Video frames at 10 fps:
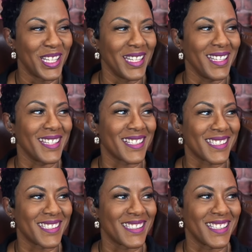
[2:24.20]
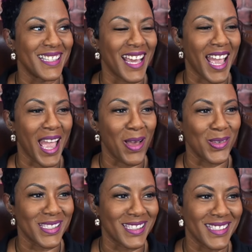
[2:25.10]
Hicks is in the
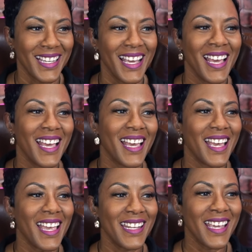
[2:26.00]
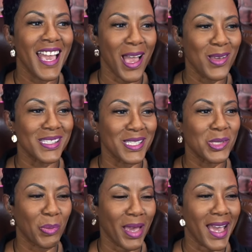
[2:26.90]
house. And the house is
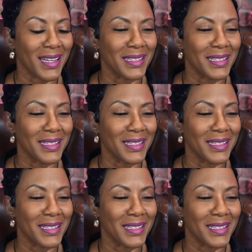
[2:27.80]
packed.